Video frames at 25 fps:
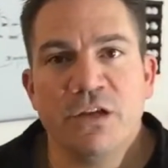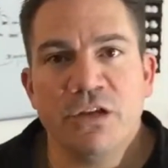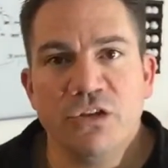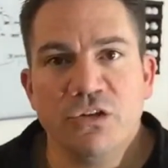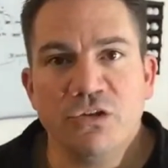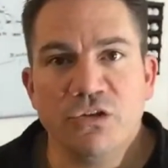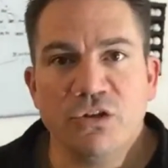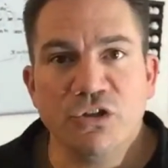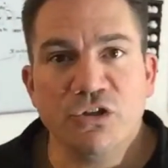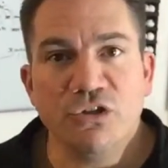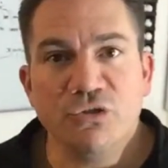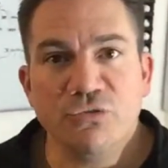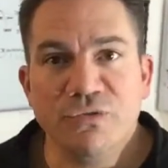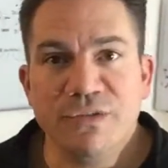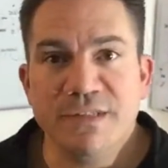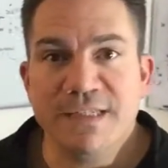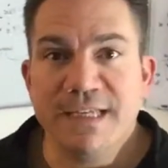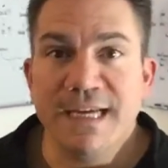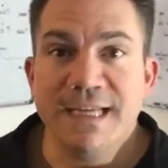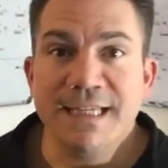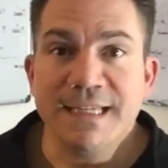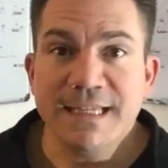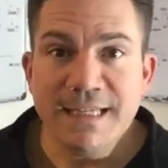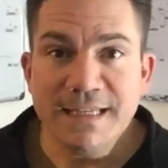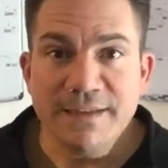You can do
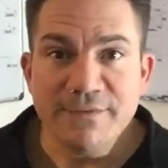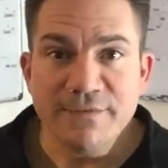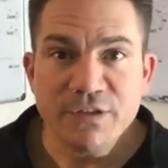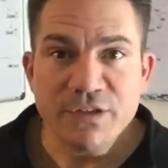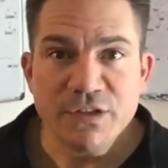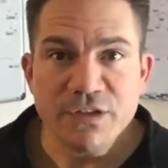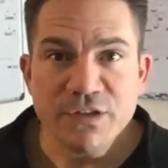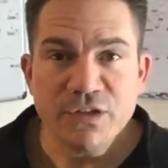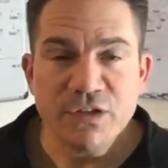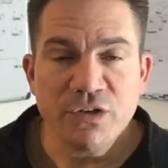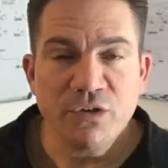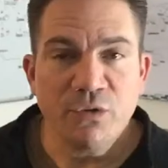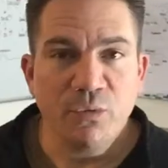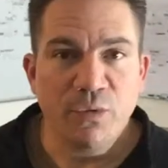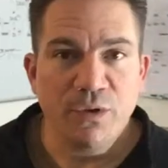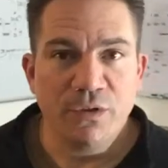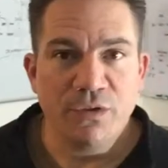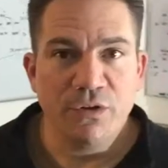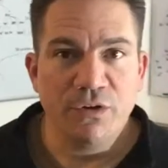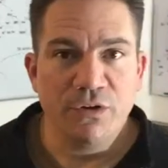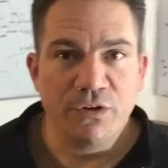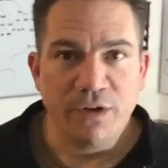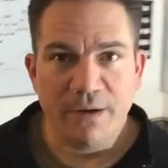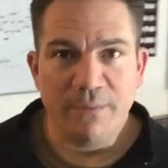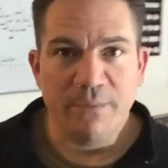deadlifts with
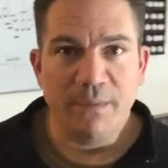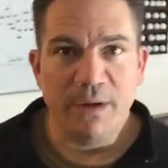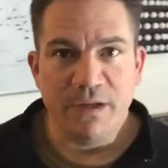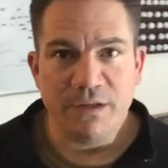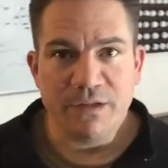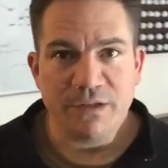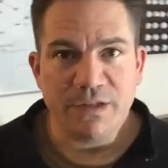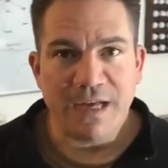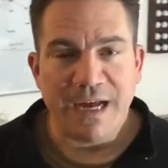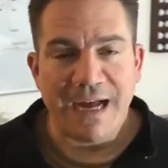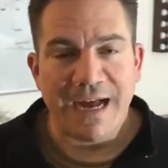your dumbbells.